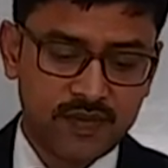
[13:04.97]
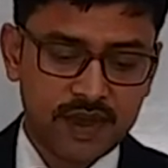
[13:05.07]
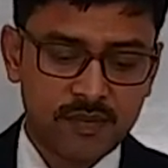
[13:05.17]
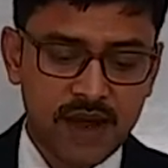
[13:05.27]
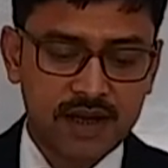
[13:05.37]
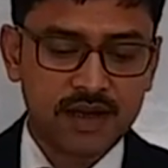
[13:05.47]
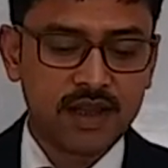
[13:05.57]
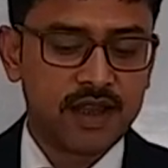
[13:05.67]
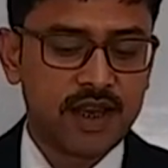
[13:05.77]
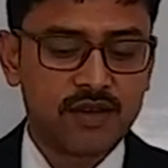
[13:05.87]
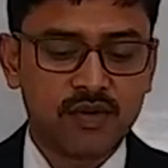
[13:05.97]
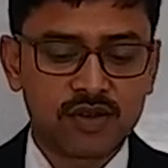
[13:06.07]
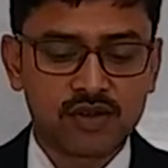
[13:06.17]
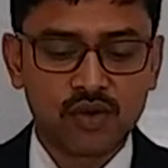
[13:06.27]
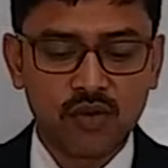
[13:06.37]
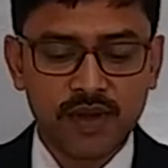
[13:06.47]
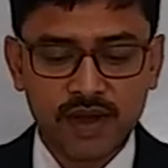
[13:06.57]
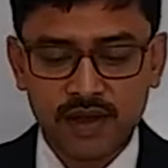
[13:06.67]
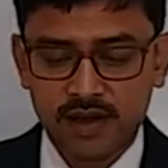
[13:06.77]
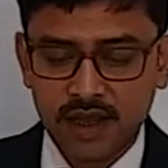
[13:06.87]
but it was so
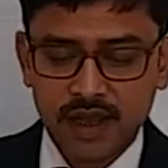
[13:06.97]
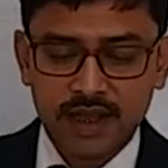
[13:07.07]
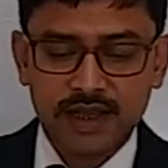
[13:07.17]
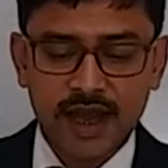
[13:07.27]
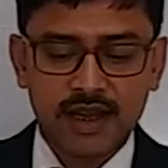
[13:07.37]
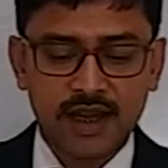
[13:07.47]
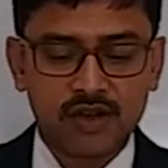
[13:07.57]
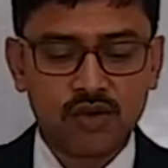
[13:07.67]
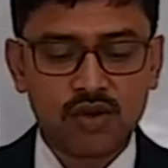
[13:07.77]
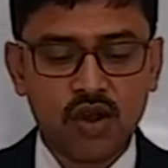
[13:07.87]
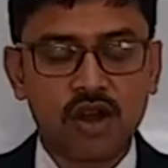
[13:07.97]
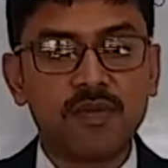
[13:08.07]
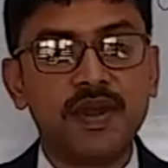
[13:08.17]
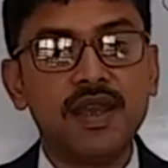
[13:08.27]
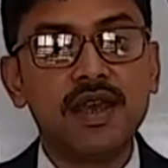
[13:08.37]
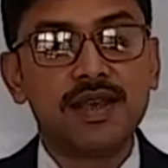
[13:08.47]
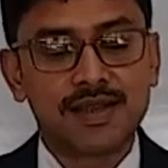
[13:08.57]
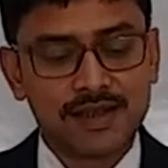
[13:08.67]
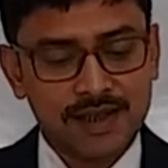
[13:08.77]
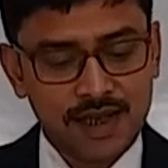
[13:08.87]
buried that it could not be
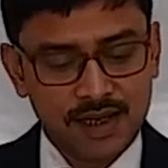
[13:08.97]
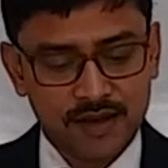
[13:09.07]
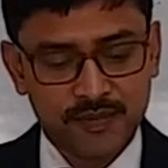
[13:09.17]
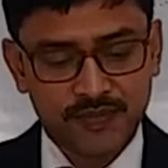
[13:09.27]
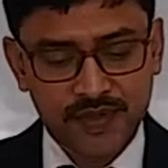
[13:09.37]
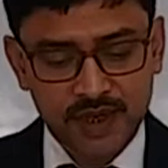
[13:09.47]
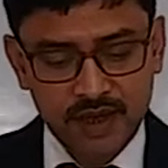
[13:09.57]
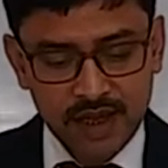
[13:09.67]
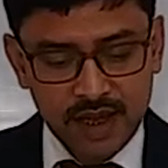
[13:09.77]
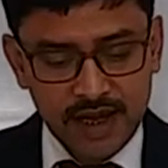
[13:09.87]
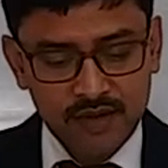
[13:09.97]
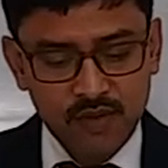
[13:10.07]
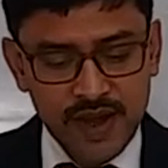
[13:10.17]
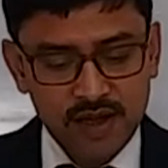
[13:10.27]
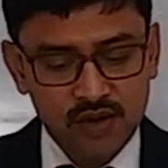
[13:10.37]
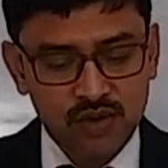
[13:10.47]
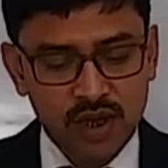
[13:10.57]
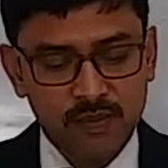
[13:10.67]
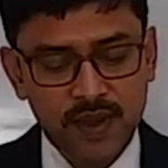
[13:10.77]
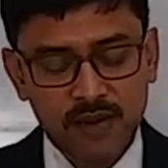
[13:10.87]
seen. It went to
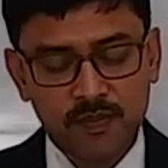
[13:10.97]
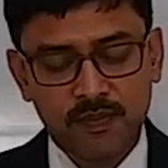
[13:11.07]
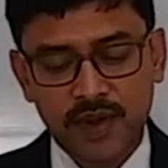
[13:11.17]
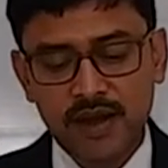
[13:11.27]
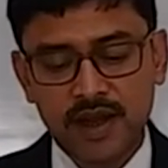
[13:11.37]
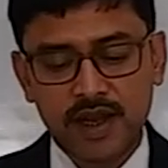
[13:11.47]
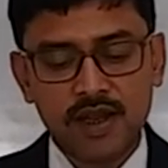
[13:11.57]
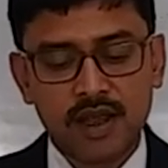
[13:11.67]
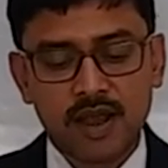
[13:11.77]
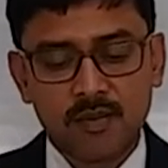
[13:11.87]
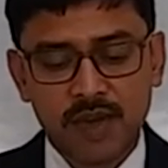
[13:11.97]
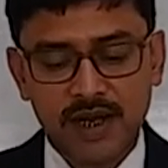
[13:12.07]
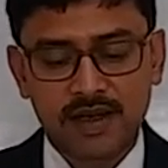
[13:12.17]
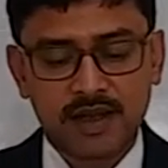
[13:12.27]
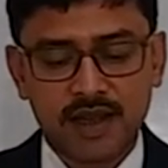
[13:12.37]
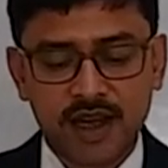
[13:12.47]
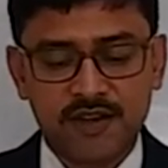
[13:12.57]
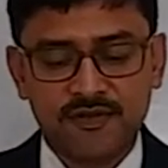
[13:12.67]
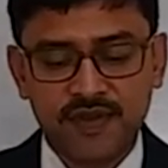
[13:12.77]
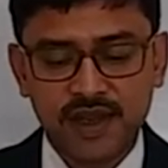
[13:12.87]
the prairie, but
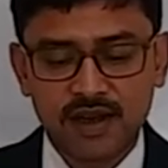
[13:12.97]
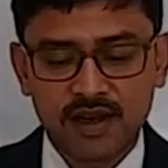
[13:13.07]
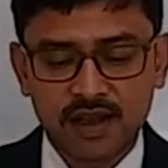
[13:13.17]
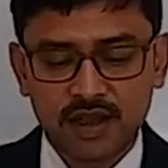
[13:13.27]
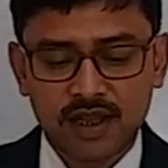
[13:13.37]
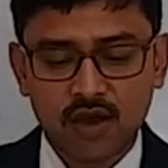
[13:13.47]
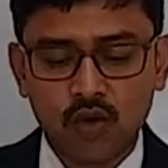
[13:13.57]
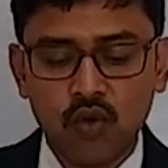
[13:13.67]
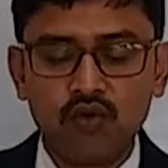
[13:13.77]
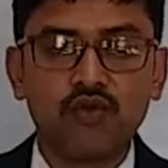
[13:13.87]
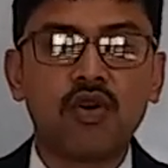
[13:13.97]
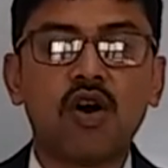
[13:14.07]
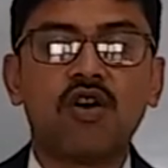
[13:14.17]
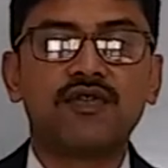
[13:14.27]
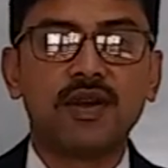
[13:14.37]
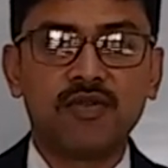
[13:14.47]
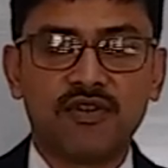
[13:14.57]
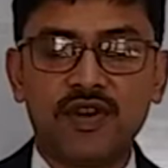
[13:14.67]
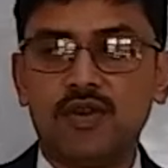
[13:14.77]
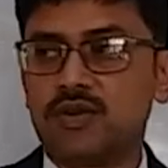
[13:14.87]
it feared the hoof of the
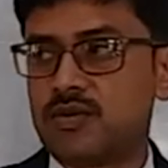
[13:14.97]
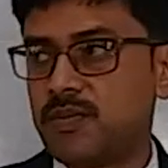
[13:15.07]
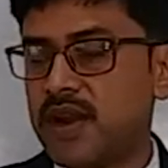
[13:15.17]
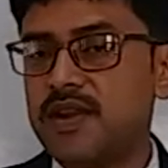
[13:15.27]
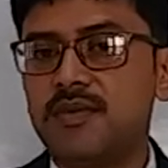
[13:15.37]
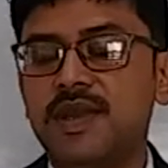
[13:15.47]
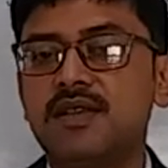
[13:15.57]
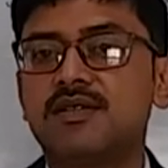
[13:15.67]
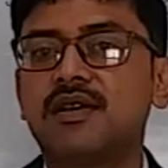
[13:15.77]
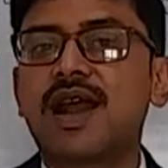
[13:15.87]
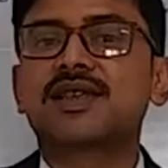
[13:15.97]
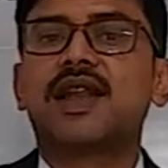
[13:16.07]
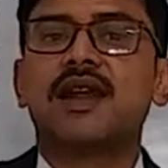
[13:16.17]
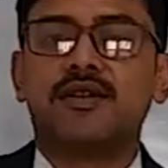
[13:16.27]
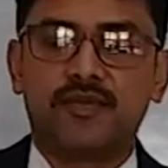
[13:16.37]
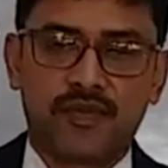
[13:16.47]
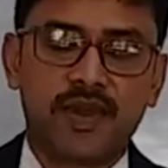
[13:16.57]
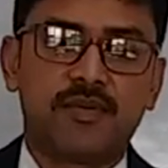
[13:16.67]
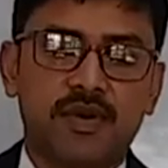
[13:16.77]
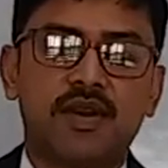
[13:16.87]
buffaloes. Prairie means grassland.
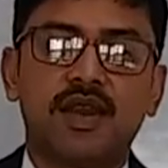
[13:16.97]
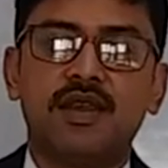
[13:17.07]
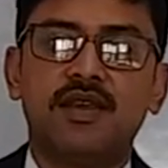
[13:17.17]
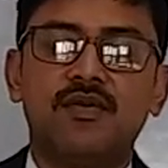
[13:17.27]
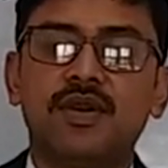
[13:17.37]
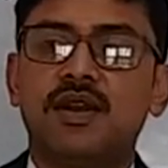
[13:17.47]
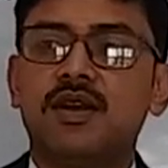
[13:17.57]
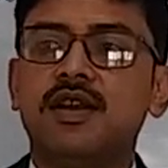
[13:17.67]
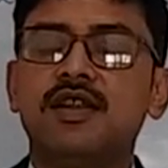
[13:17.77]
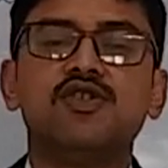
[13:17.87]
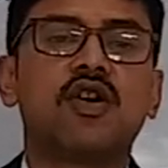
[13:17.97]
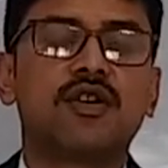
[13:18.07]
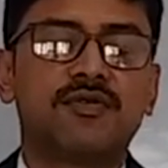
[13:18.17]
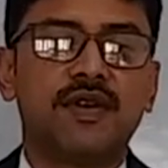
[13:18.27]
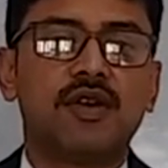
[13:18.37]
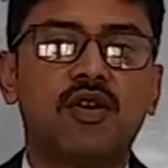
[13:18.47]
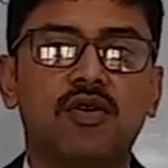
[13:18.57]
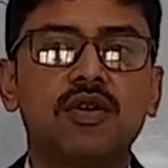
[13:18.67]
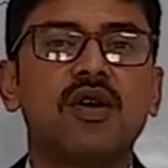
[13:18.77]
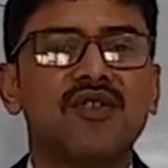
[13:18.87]
Prairie, you will learn in geography, or
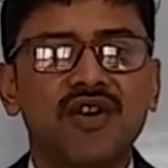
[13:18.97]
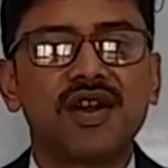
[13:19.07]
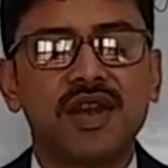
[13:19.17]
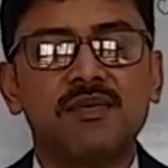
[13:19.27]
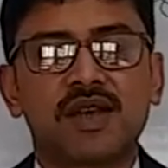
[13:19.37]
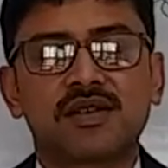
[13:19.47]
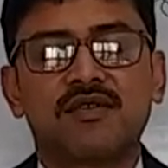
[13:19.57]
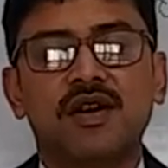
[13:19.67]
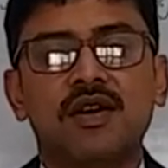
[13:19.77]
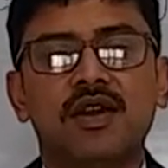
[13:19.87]
you have already must have learned